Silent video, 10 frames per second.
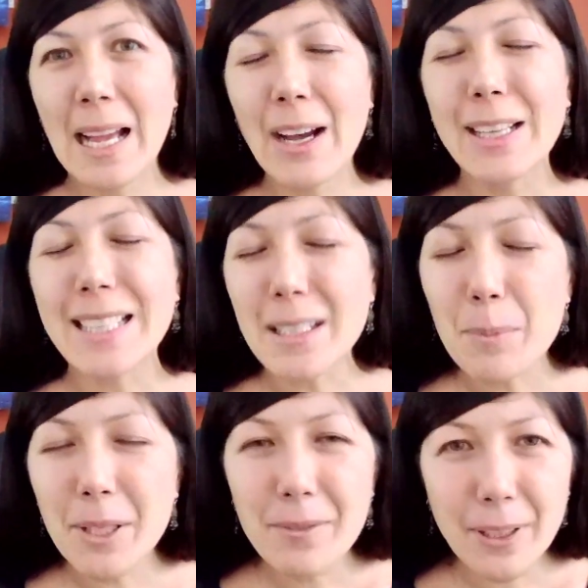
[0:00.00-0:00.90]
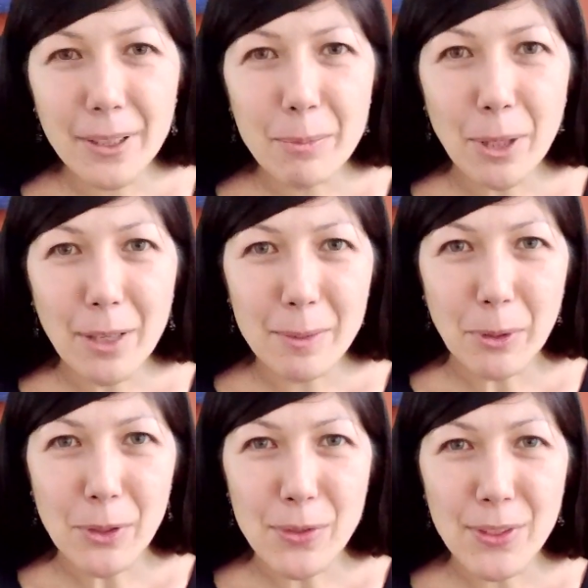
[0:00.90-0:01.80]
I tend to be a very private
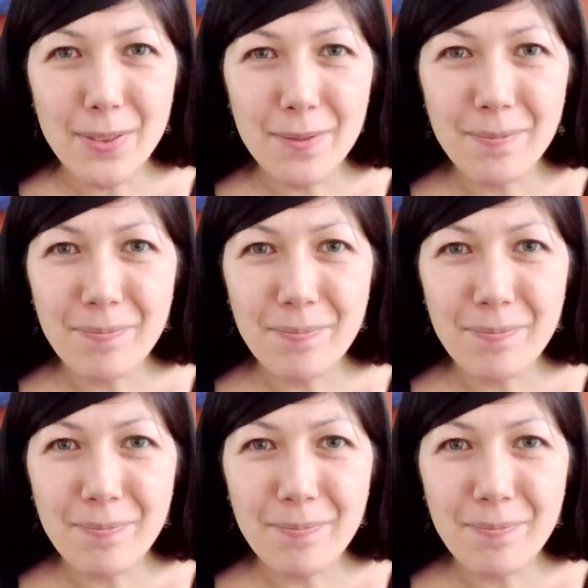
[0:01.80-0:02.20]
person.